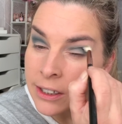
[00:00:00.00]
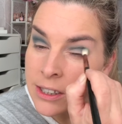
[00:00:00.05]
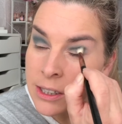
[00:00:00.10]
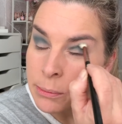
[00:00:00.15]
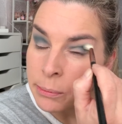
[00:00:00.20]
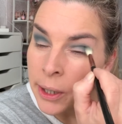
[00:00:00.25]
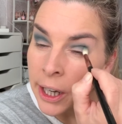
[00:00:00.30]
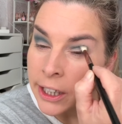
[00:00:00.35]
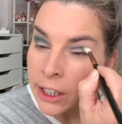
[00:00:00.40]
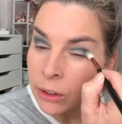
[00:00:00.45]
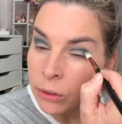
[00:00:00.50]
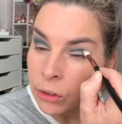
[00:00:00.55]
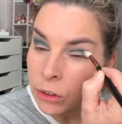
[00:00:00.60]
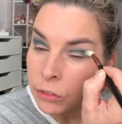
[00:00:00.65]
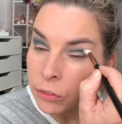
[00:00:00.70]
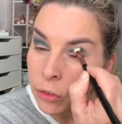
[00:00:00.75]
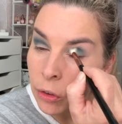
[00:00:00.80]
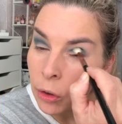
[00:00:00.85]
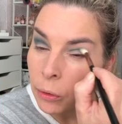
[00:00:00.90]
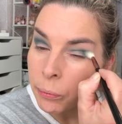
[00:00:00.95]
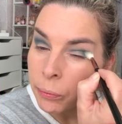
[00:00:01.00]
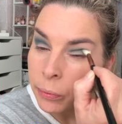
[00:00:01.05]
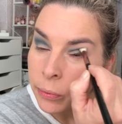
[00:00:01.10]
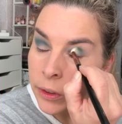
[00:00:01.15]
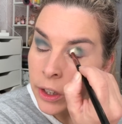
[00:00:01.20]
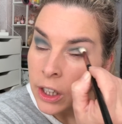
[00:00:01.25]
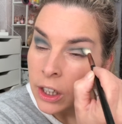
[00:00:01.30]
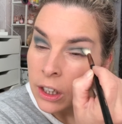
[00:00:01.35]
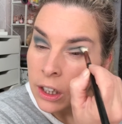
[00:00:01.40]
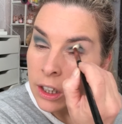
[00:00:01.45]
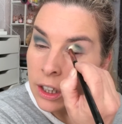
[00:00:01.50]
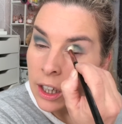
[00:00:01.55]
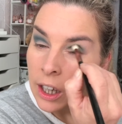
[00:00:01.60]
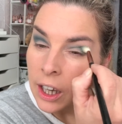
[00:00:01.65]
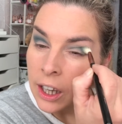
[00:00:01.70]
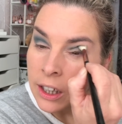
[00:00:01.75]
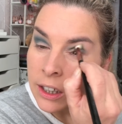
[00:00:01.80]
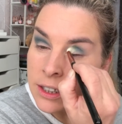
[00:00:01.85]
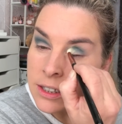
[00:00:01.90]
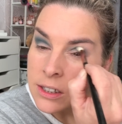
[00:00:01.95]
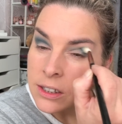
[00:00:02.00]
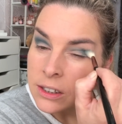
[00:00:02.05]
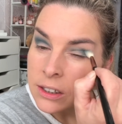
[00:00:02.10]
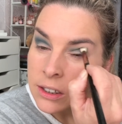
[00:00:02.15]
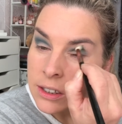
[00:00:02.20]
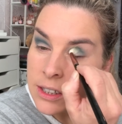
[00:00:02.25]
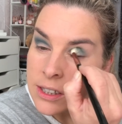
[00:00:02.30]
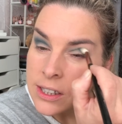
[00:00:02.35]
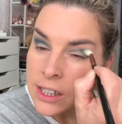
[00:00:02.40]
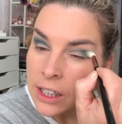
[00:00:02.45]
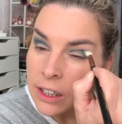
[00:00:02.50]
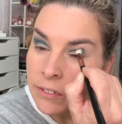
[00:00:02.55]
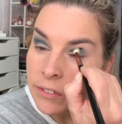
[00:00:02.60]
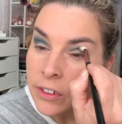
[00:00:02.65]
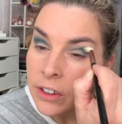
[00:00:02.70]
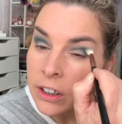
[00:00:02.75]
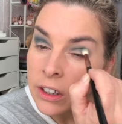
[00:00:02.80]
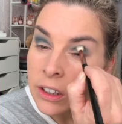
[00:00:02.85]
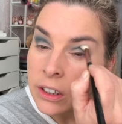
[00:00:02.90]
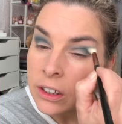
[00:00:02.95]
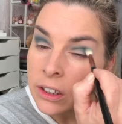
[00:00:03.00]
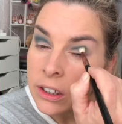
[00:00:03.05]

to my uniform, and instead of the